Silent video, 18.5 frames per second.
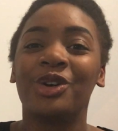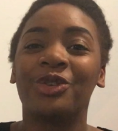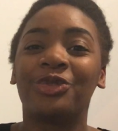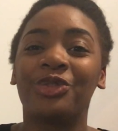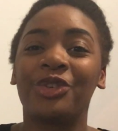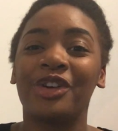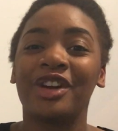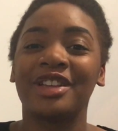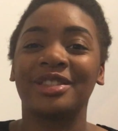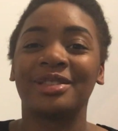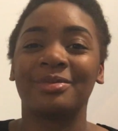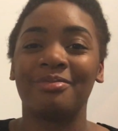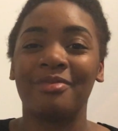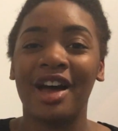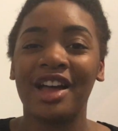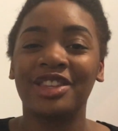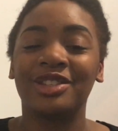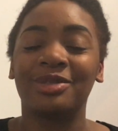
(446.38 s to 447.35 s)
for as
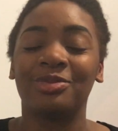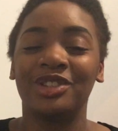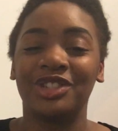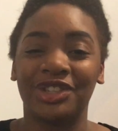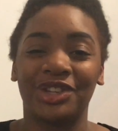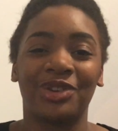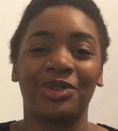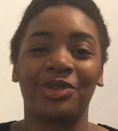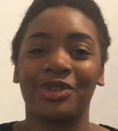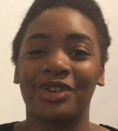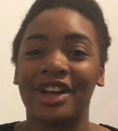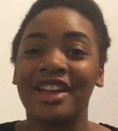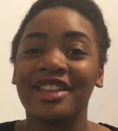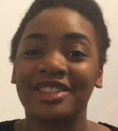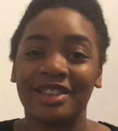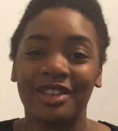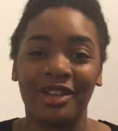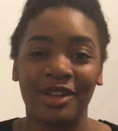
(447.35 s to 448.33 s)
much material
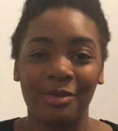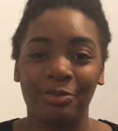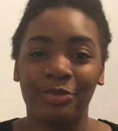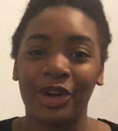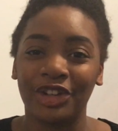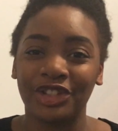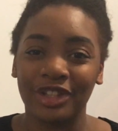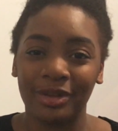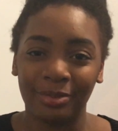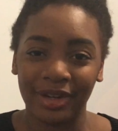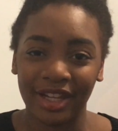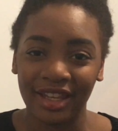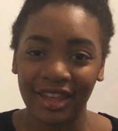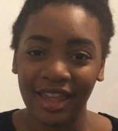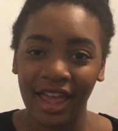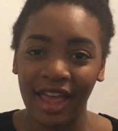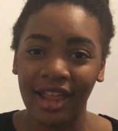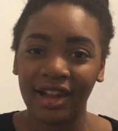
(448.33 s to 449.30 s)
as you can possibly
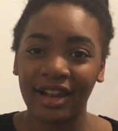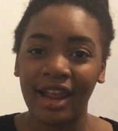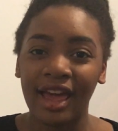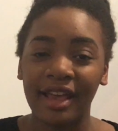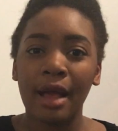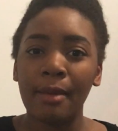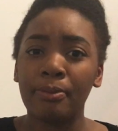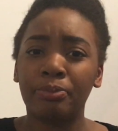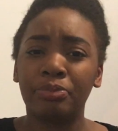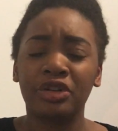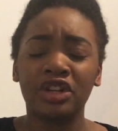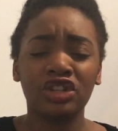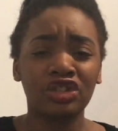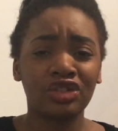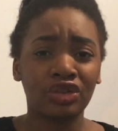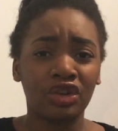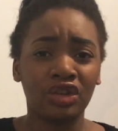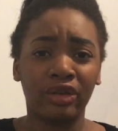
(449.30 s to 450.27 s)
get. Like, I'm pretty
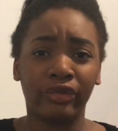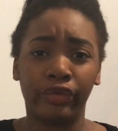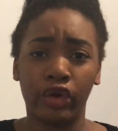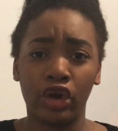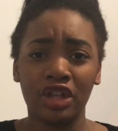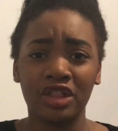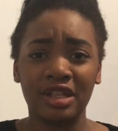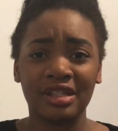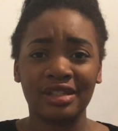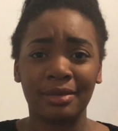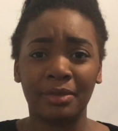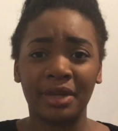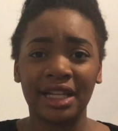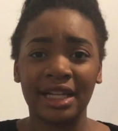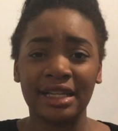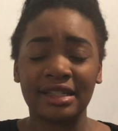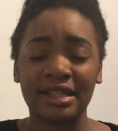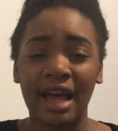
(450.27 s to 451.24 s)
sure you've heard this a
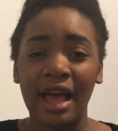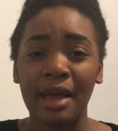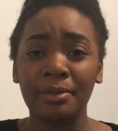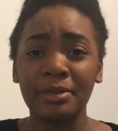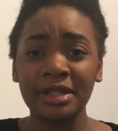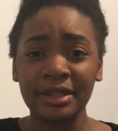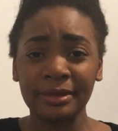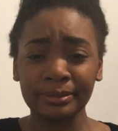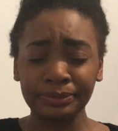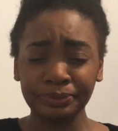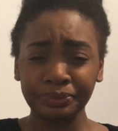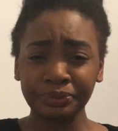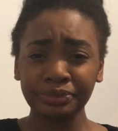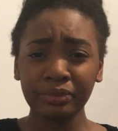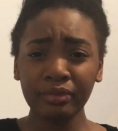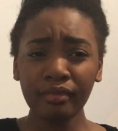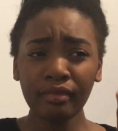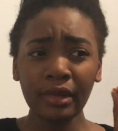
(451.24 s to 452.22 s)
million times,
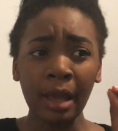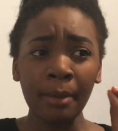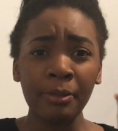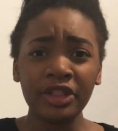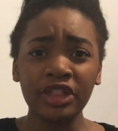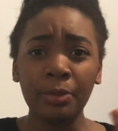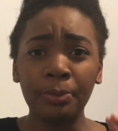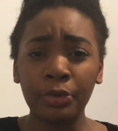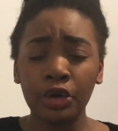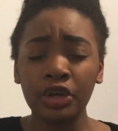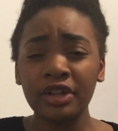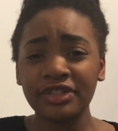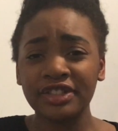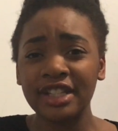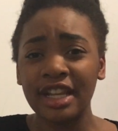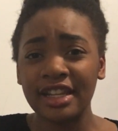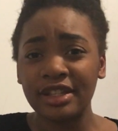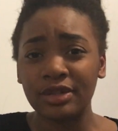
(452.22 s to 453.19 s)
but the Board of
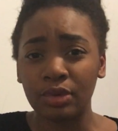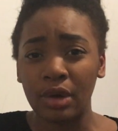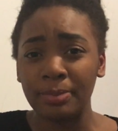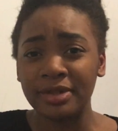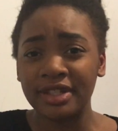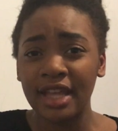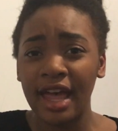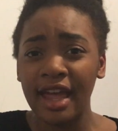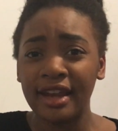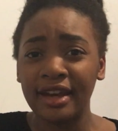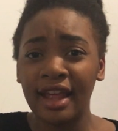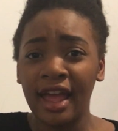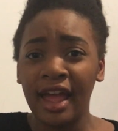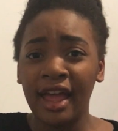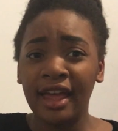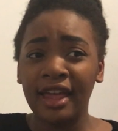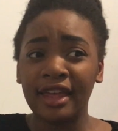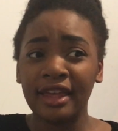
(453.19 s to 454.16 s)
Studies website
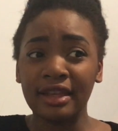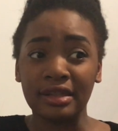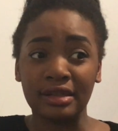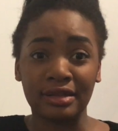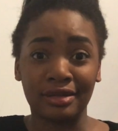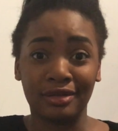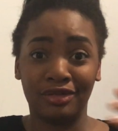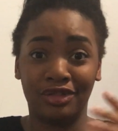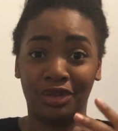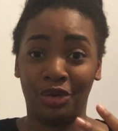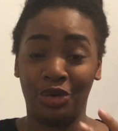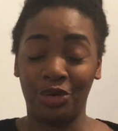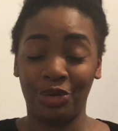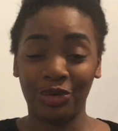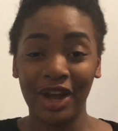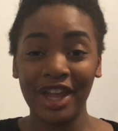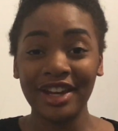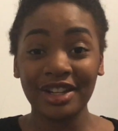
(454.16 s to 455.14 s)
is the
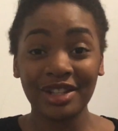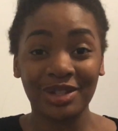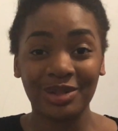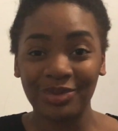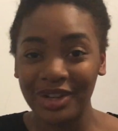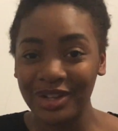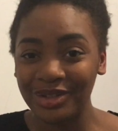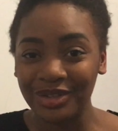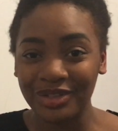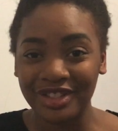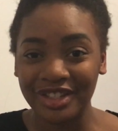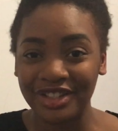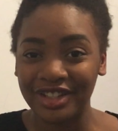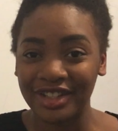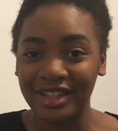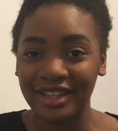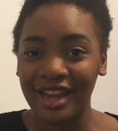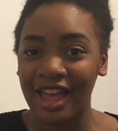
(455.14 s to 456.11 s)
greatest resource
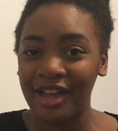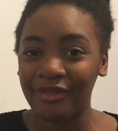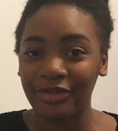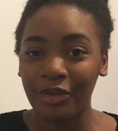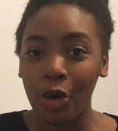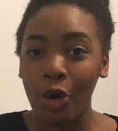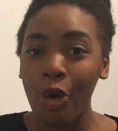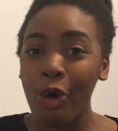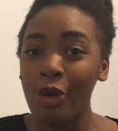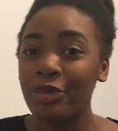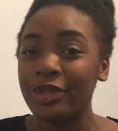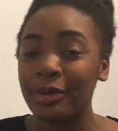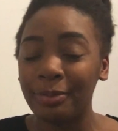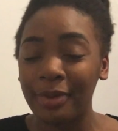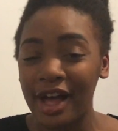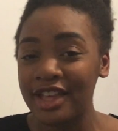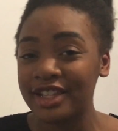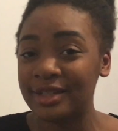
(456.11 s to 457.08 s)
that you can have. All the
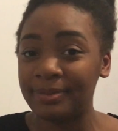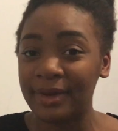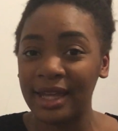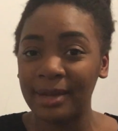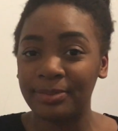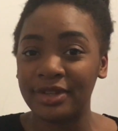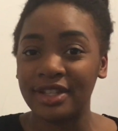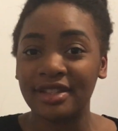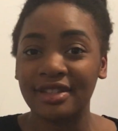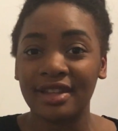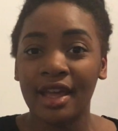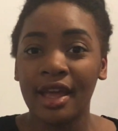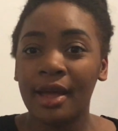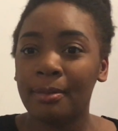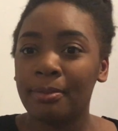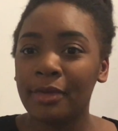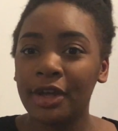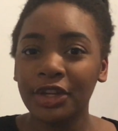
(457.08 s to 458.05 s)
past papers.
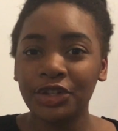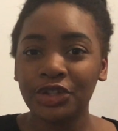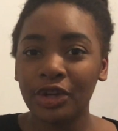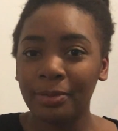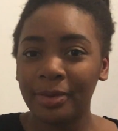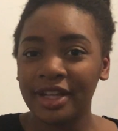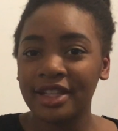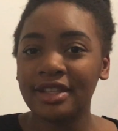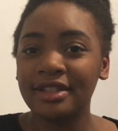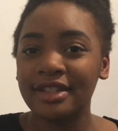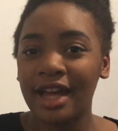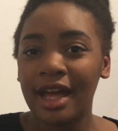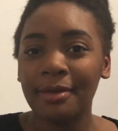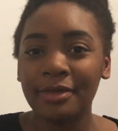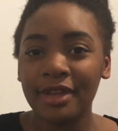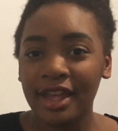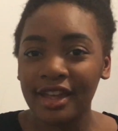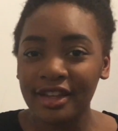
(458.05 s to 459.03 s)
Make sure by the
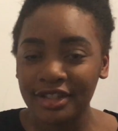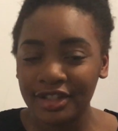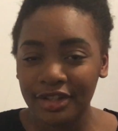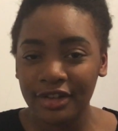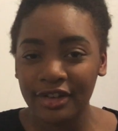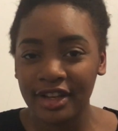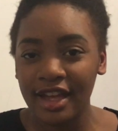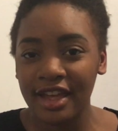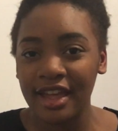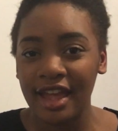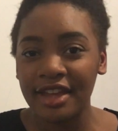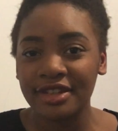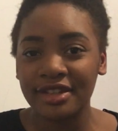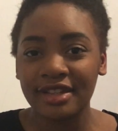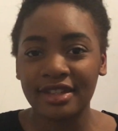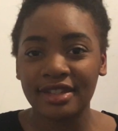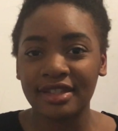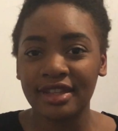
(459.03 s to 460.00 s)
time you enter your
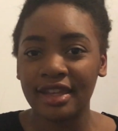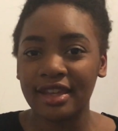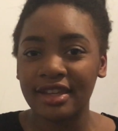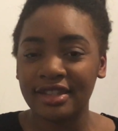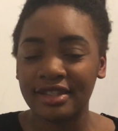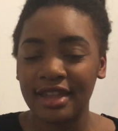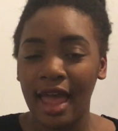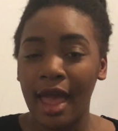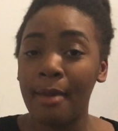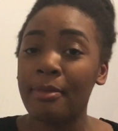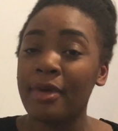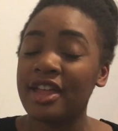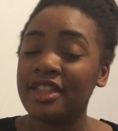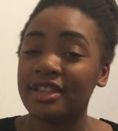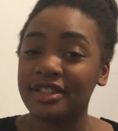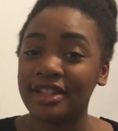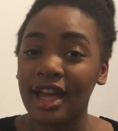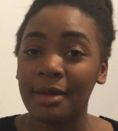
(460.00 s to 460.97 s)
HSC exam, by
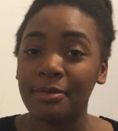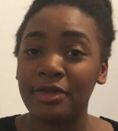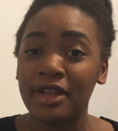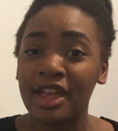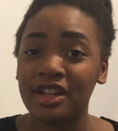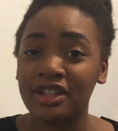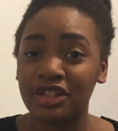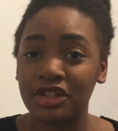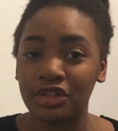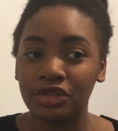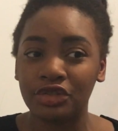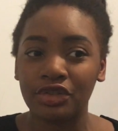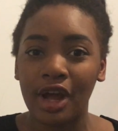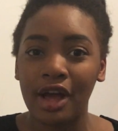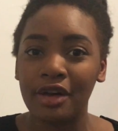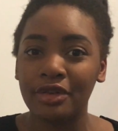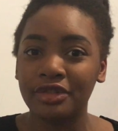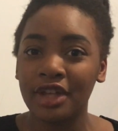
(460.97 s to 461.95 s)
the time you enter your
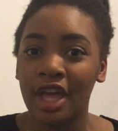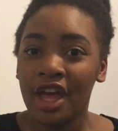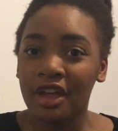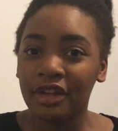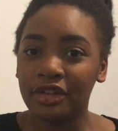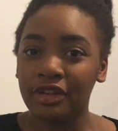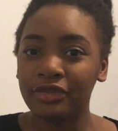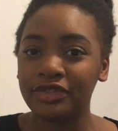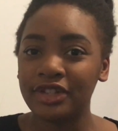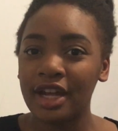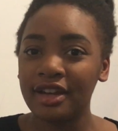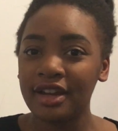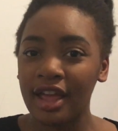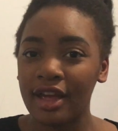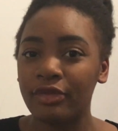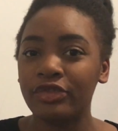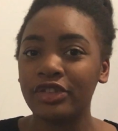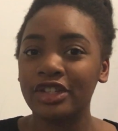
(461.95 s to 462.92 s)
trials, you've done
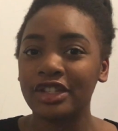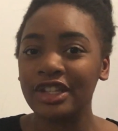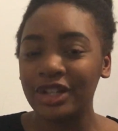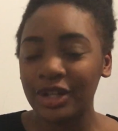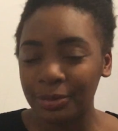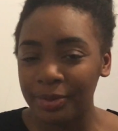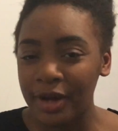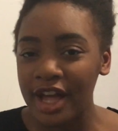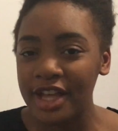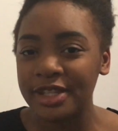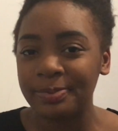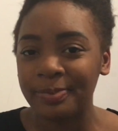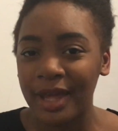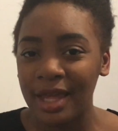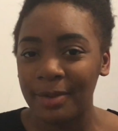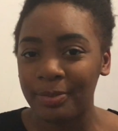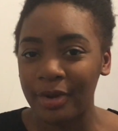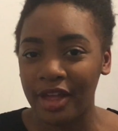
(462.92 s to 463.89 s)
every single past
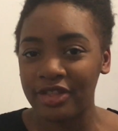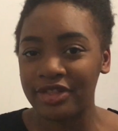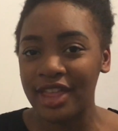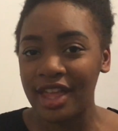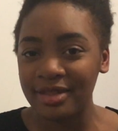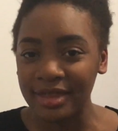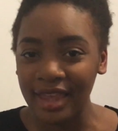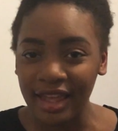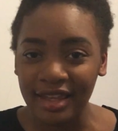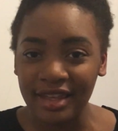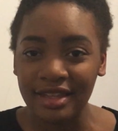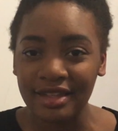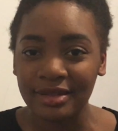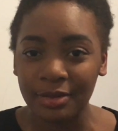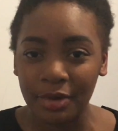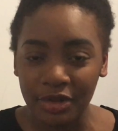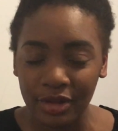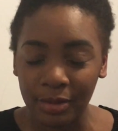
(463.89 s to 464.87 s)
paper that there
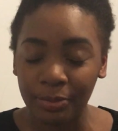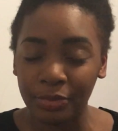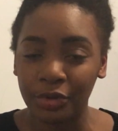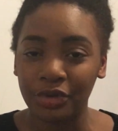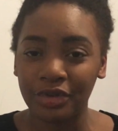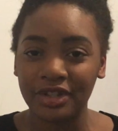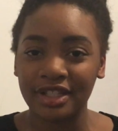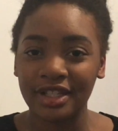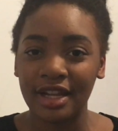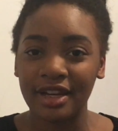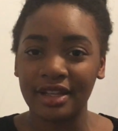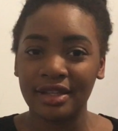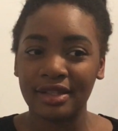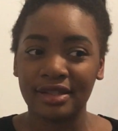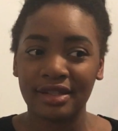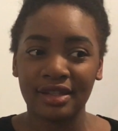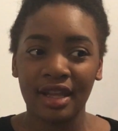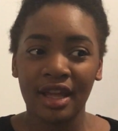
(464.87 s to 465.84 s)
is on the Board of
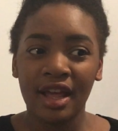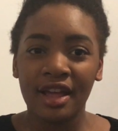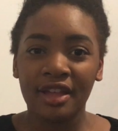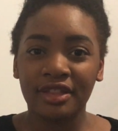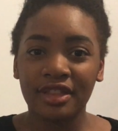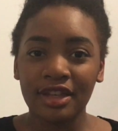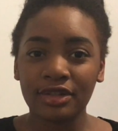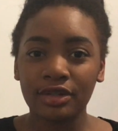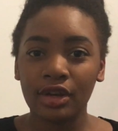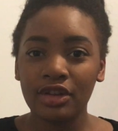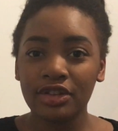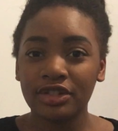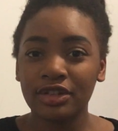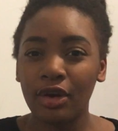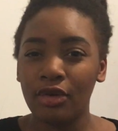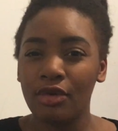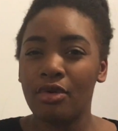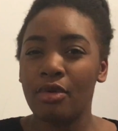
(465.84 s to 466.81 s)
Studies. There's
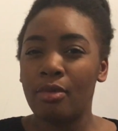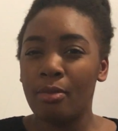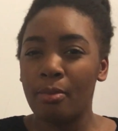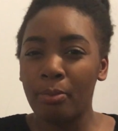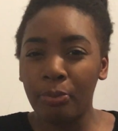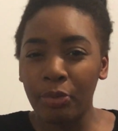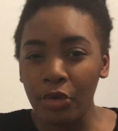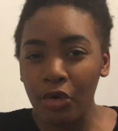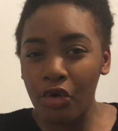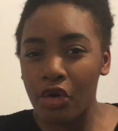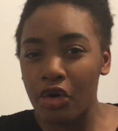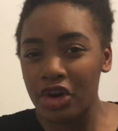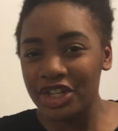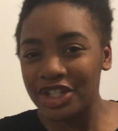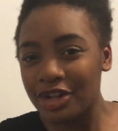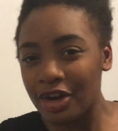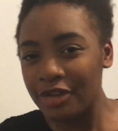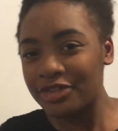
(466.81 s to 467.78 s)
also
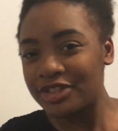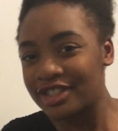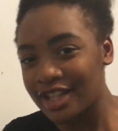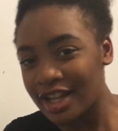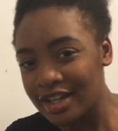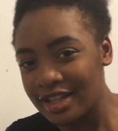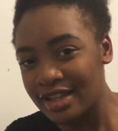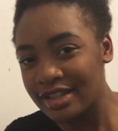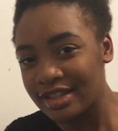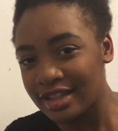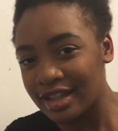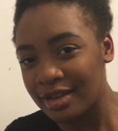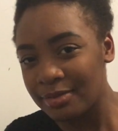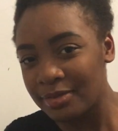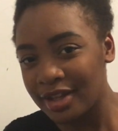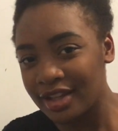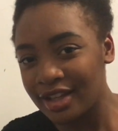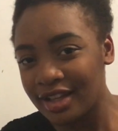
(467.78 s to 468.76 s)
Board of Studies
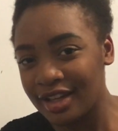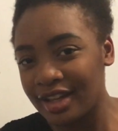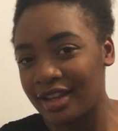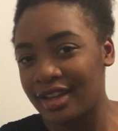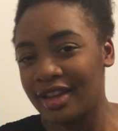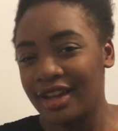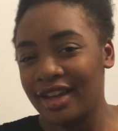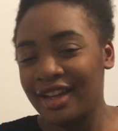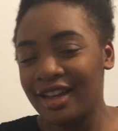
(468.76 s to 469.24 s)
community.